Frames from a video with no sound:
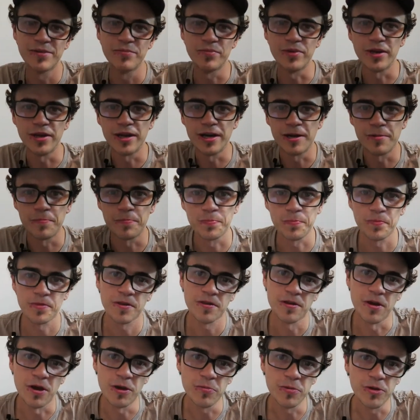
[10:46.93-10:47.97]
But I
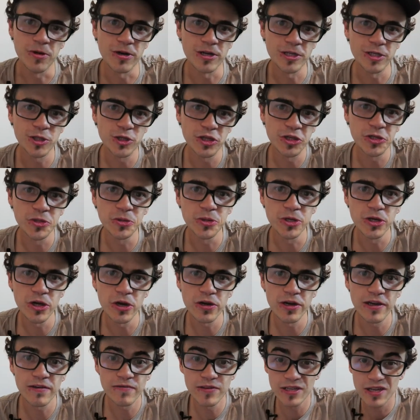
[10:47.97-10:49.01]
hope you guys enjoyed this
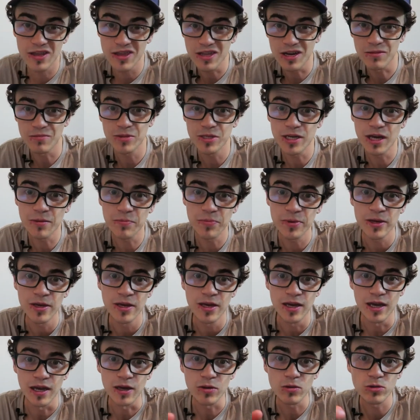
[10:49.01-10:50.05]
video. Give us a thumbs up
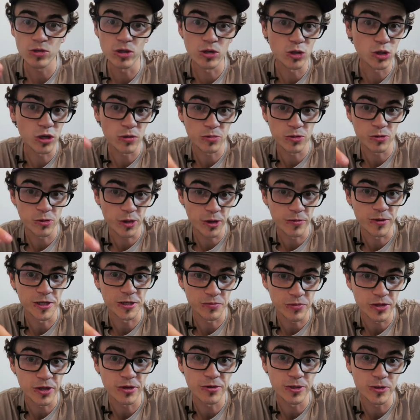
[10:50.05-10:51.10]
and also drop some
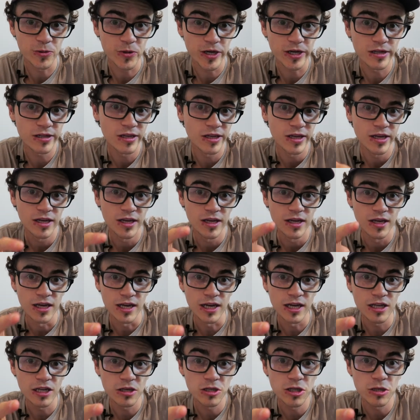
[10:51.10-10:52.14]
comments below as well.
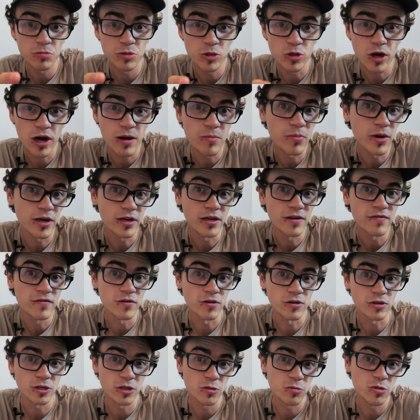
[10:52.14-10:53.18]
And hit the subscribe button if you're
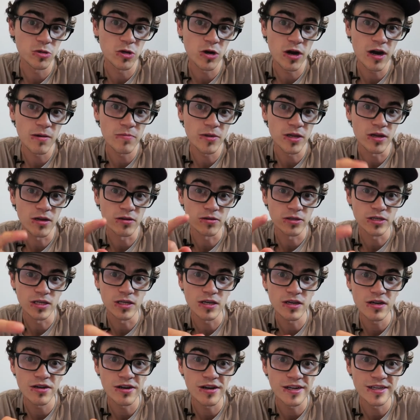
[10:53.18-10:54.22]
not subscribed. And I'll
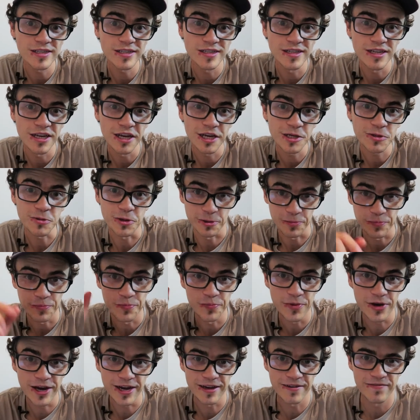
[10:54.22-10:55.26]
see you guys in the next one.
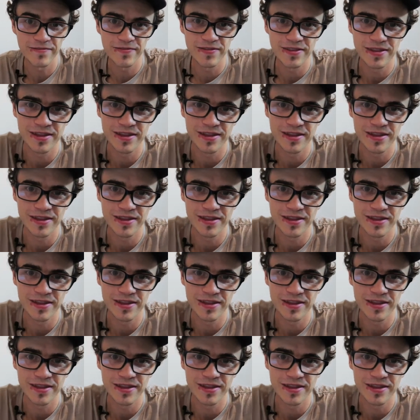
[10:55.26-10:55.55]
Bye.